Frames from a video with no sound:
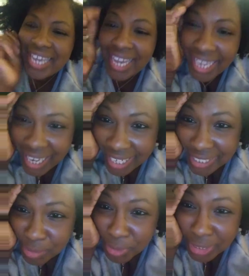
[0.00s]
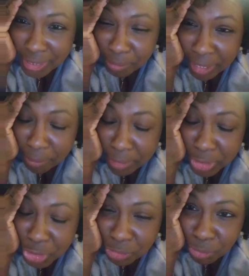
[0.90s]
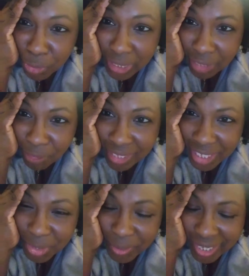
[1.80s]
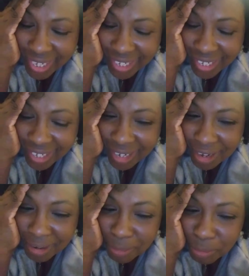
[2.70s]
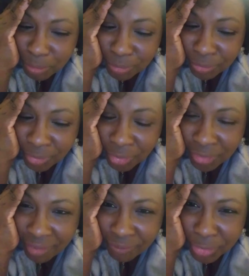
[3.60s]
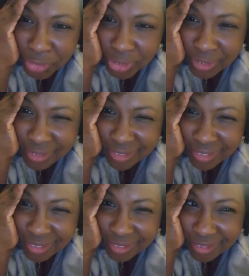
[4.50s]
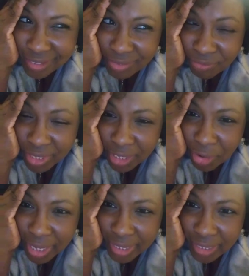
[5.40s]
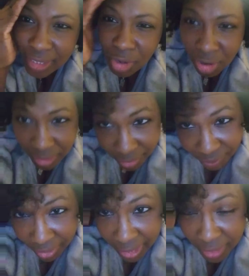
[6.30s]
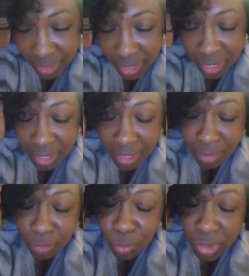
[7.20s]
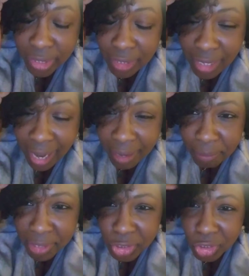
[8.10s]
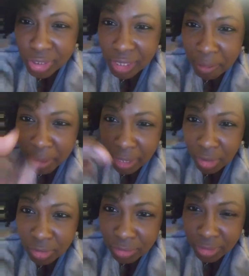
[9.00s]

Hey guys, I wanted to make mention really, really quick um, on that first video I did on the faith one, I mentioned about